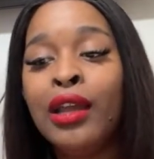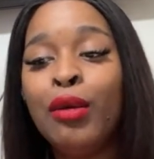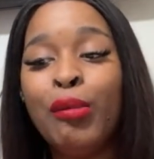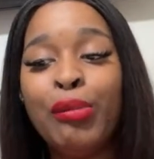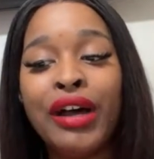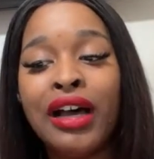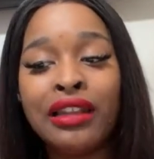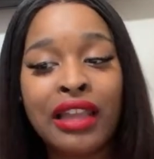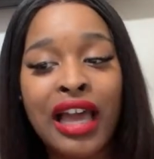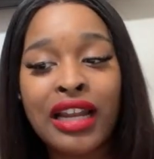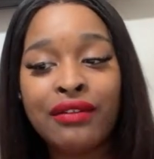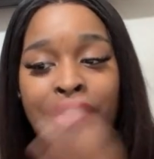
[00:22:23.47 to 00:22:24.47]
But a
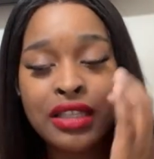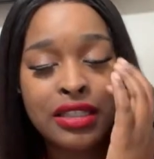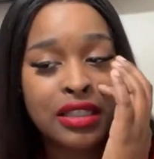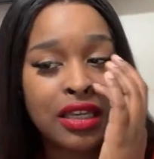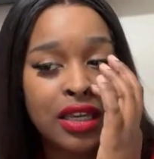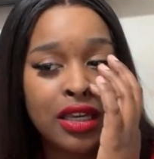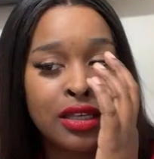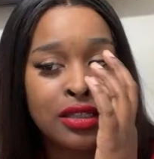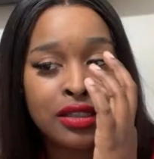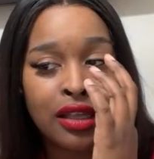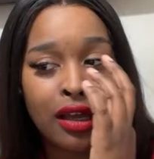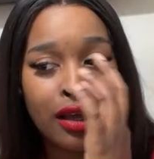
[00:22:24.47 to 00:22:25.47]
lot of these things,
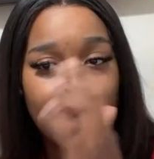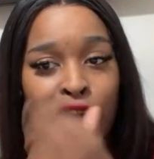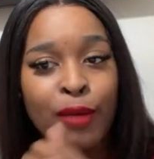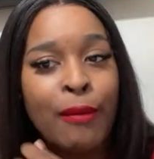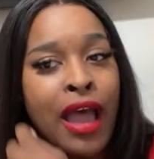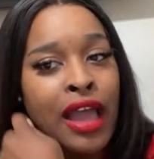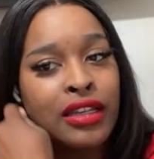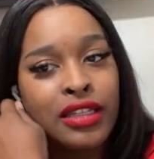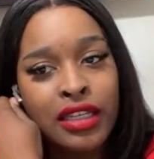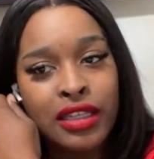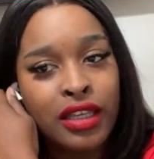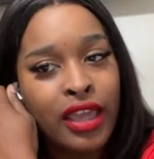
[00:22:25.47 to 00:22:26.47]
I
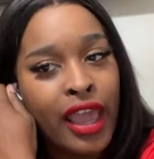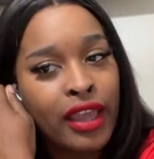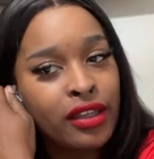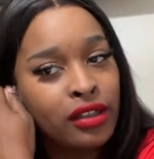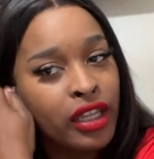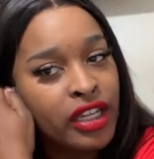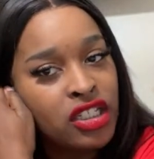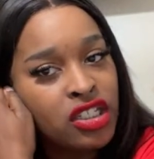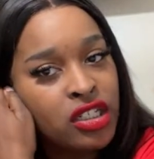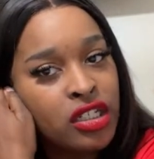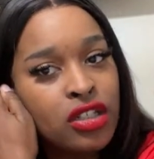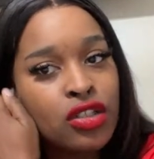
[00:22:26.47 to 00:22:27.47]
did the
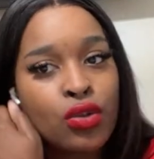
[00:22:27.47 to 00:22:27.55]
calculations